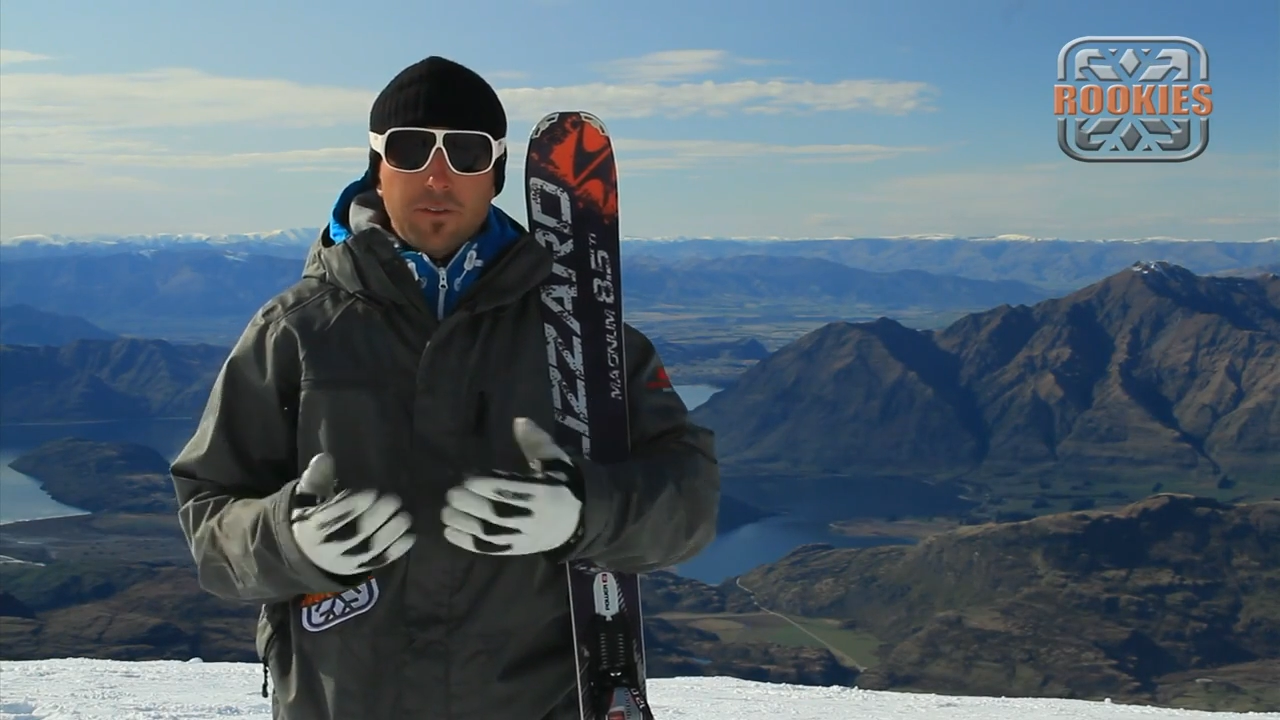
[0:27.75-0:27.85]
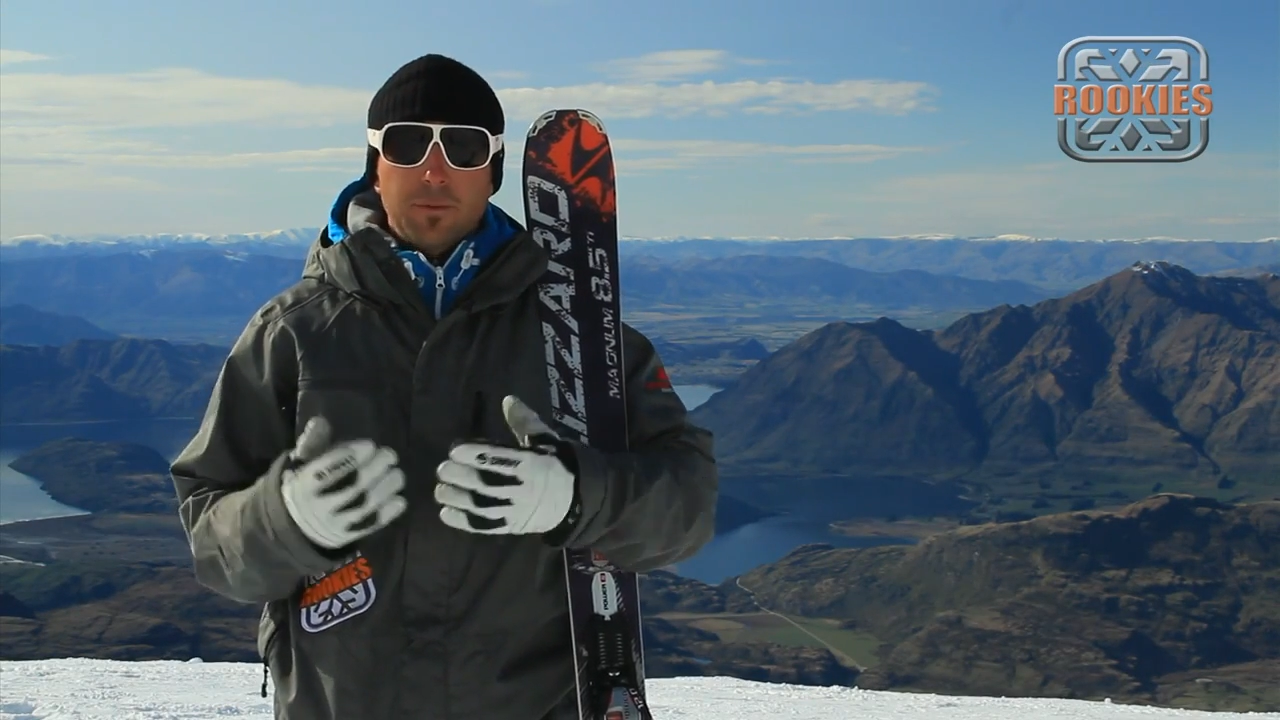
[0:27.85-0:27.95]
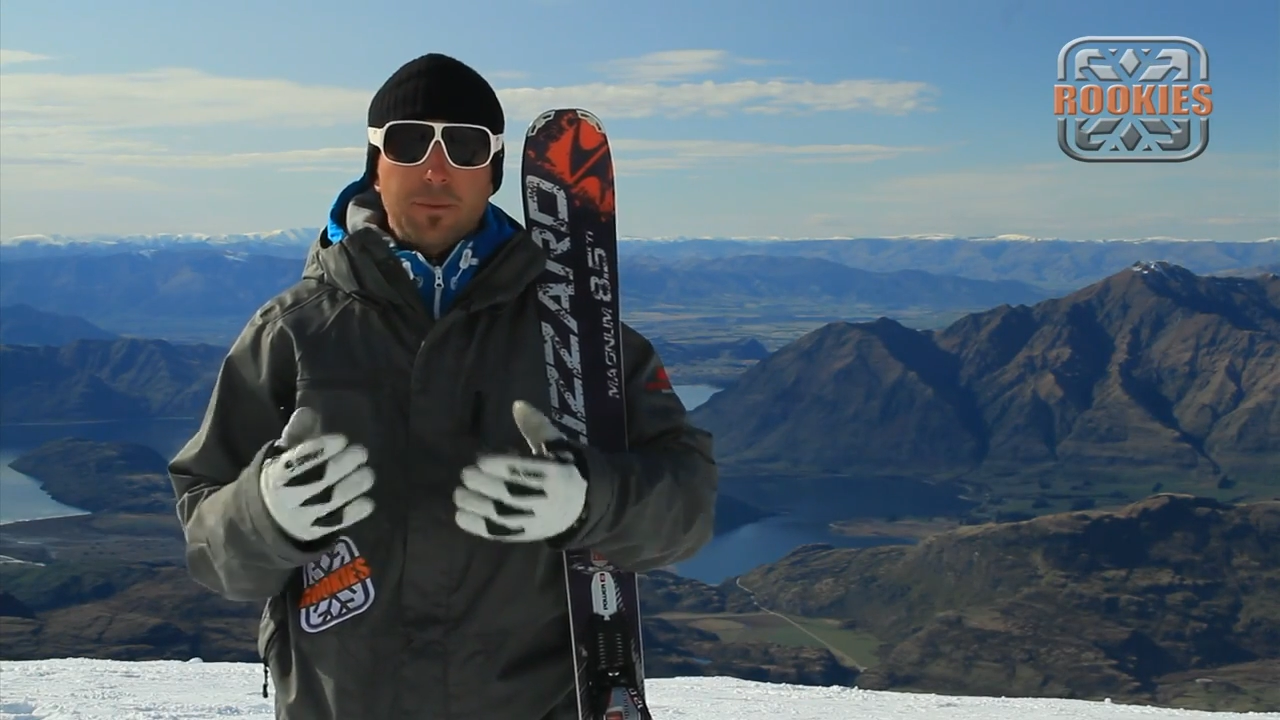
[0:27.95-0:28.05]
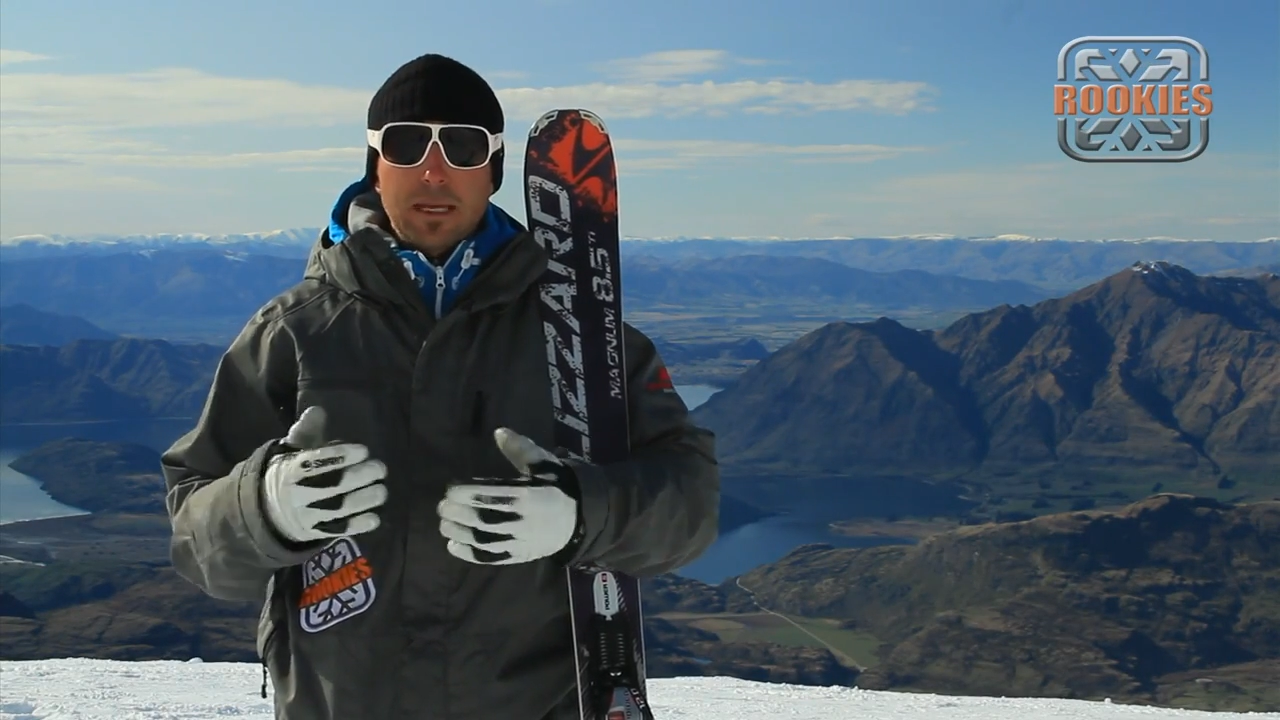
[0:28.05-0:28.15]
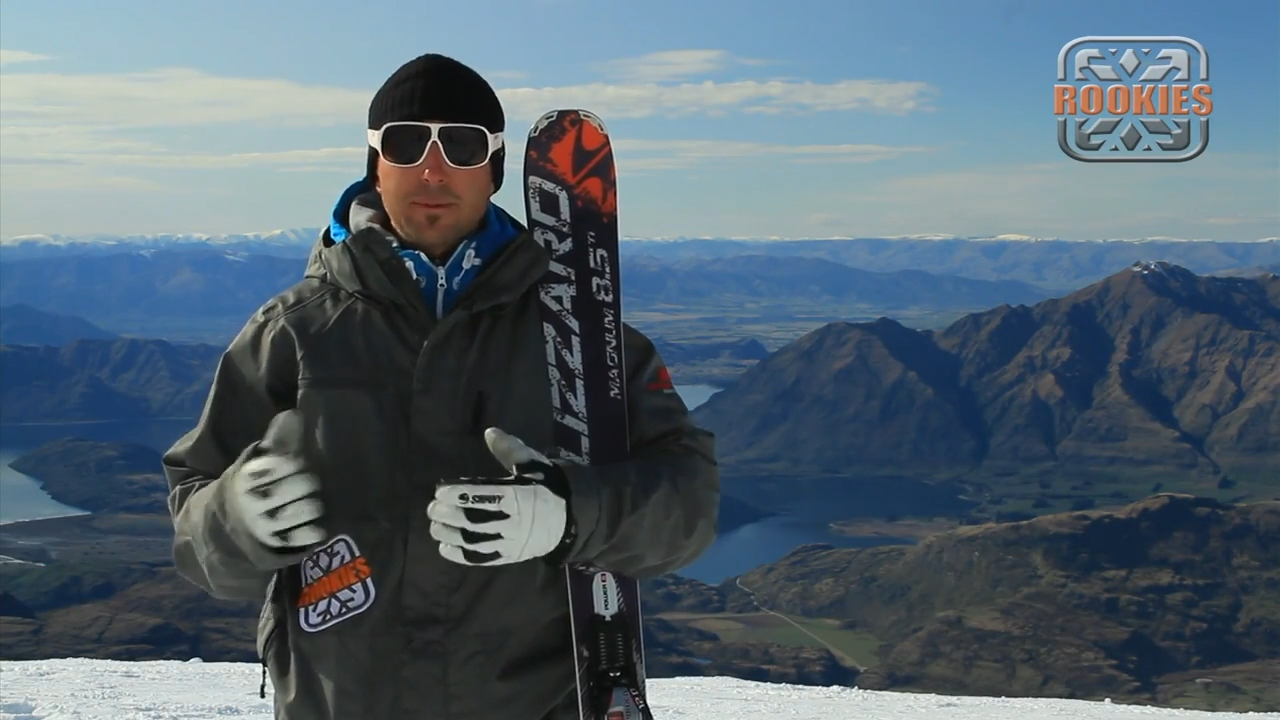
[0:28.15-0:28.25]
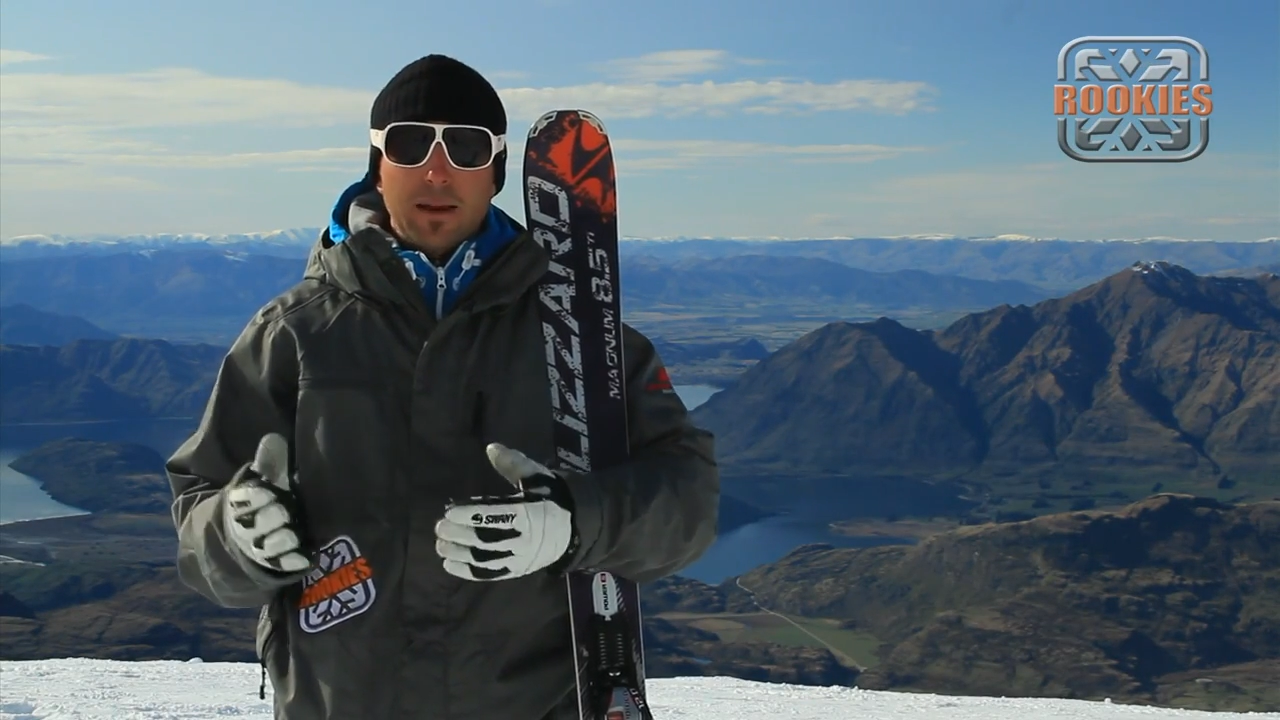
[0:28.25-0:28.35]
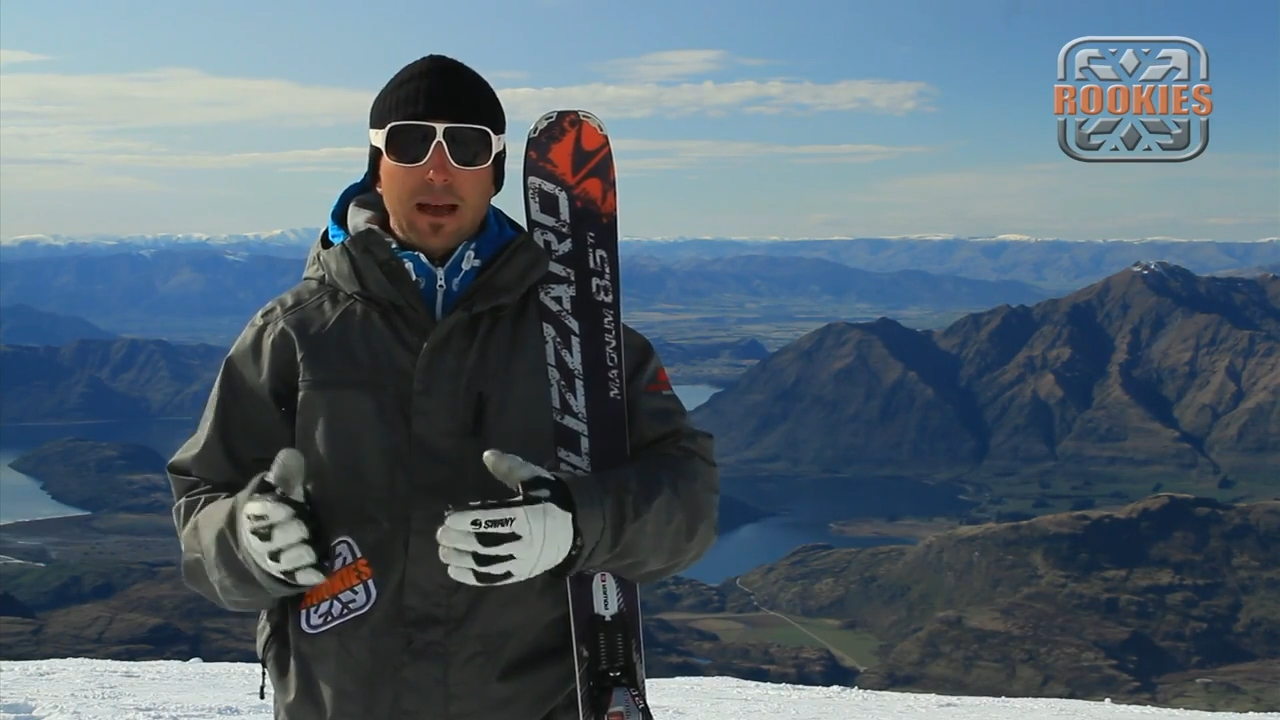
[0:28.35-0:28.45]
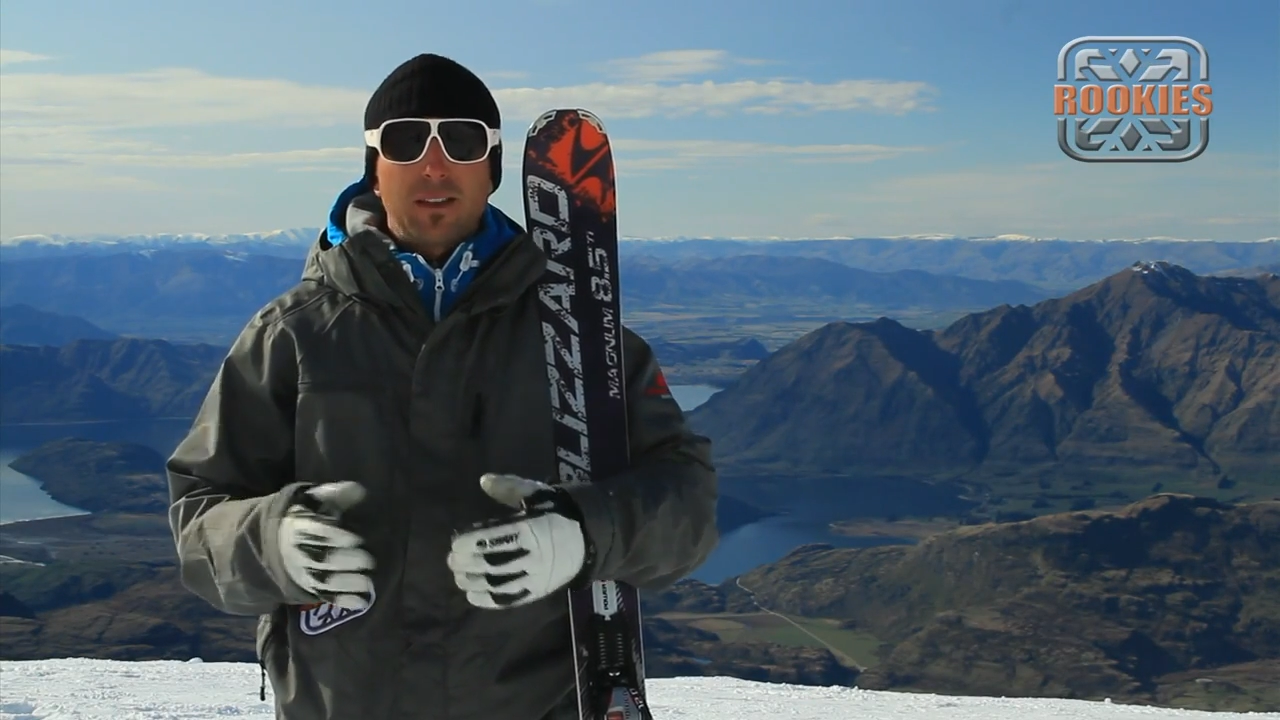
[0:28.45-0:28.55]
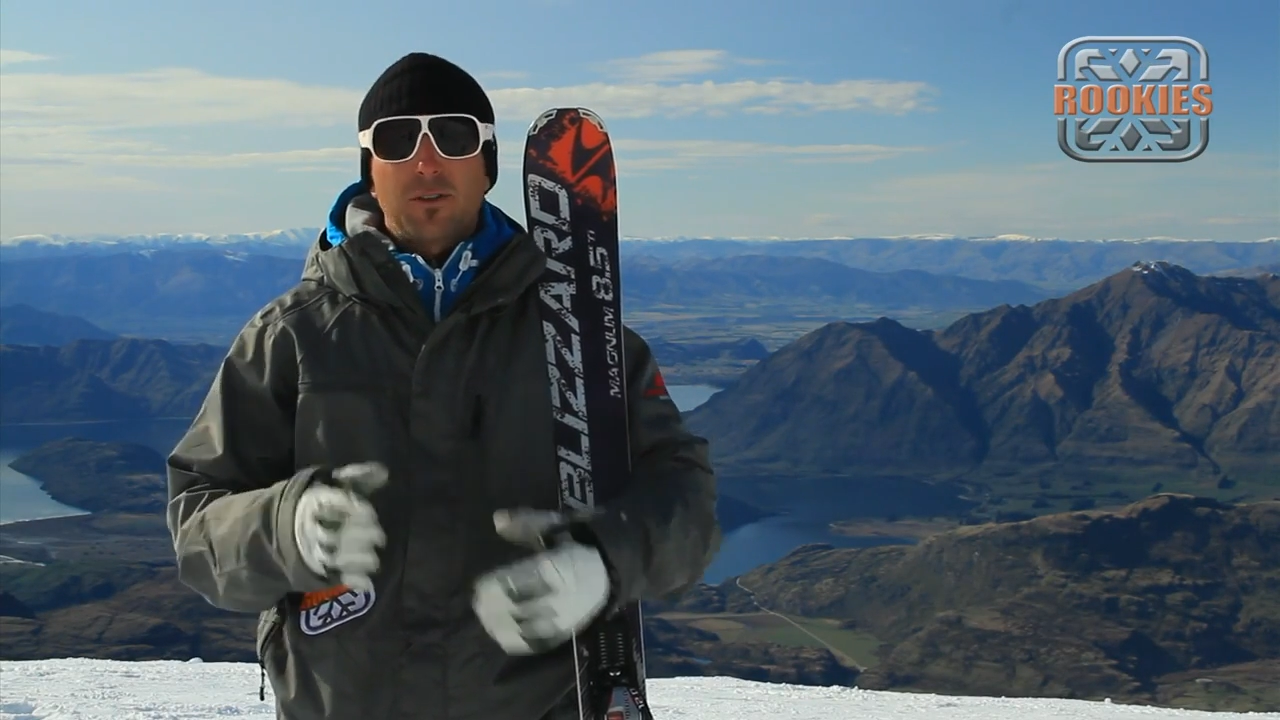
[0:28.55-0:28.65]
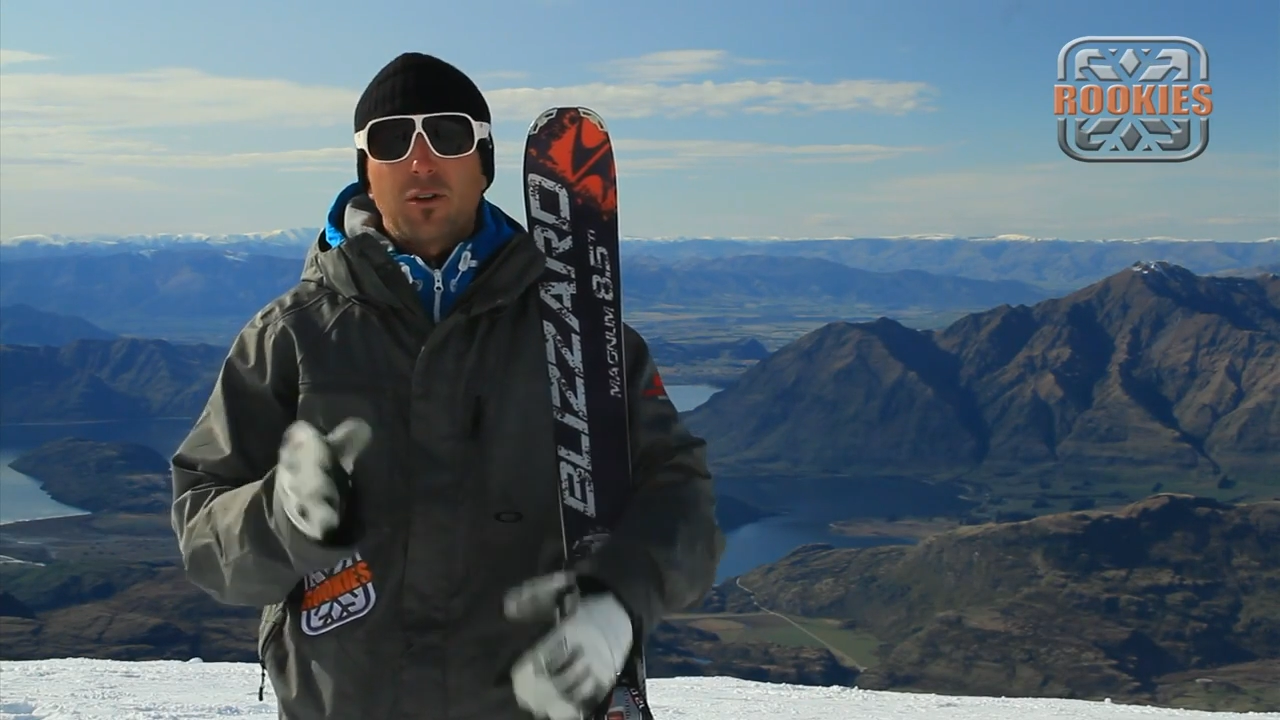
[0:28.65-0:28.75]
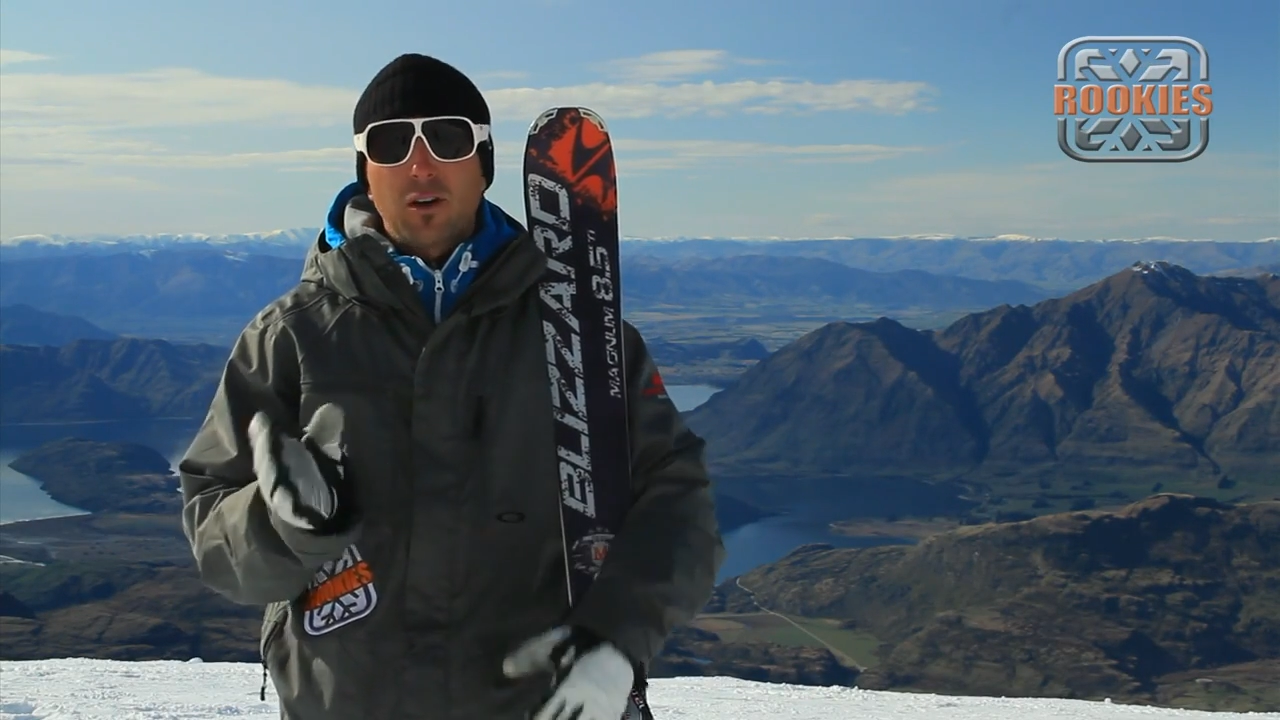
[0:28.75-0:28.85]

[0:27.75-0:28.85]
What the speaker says: the beaten path or